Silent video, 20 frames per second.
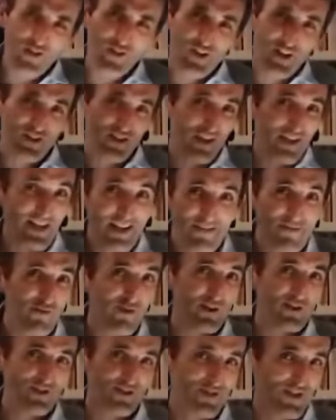the
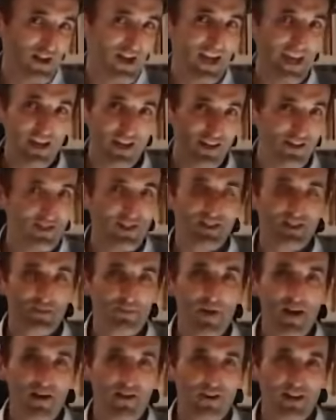deliverance that he has
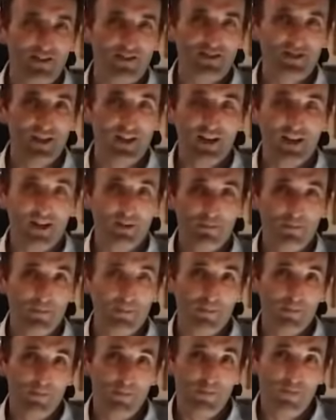experienced uh,
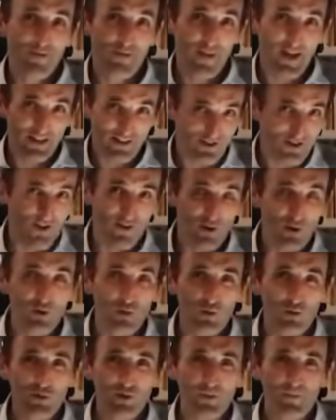thanks to the
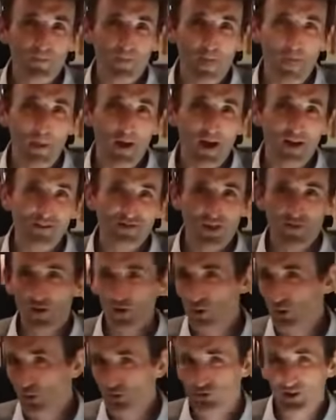Lord. Uh, so the
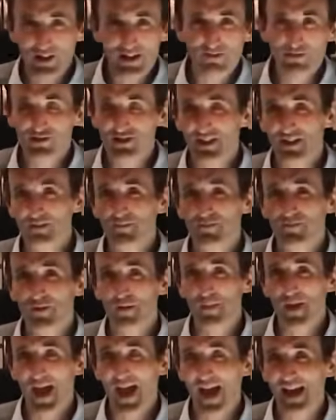Lord delivers him
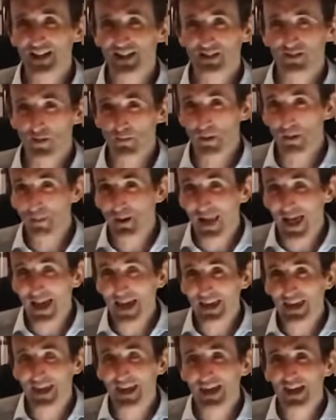from the hands of
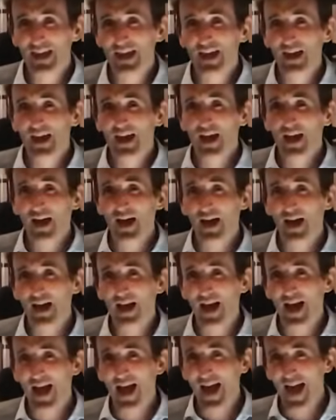Abimelech, uh,
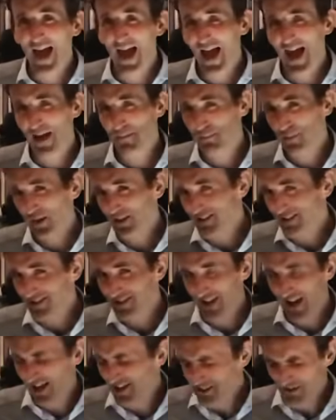and Peter,
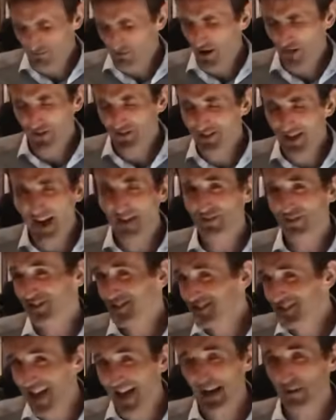uh, rather David,
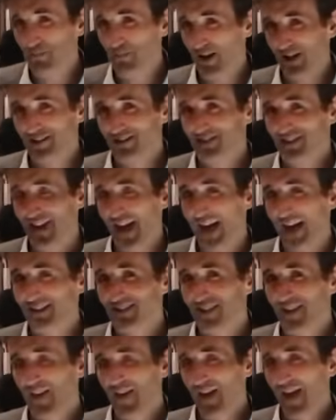celebrates that,
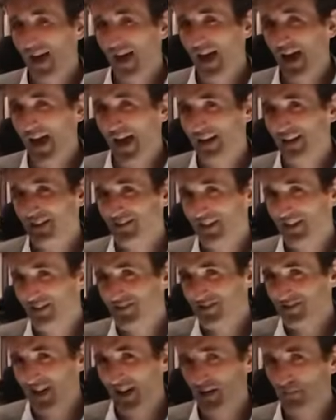and indeed
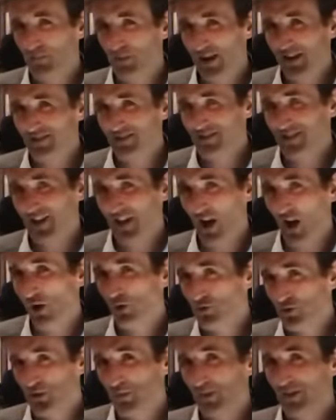celebrates the
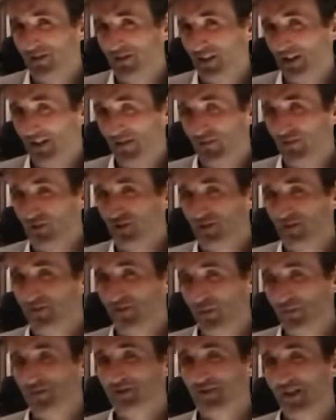ultimate deliverance
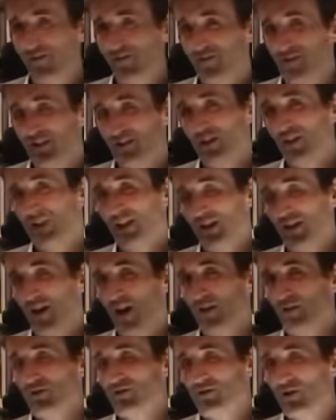from suffering that he
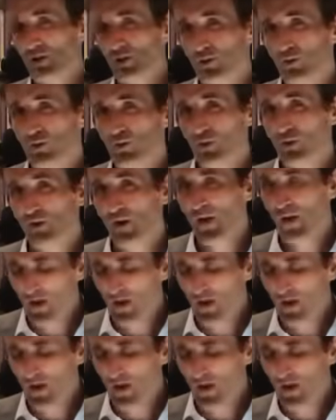knows the Lord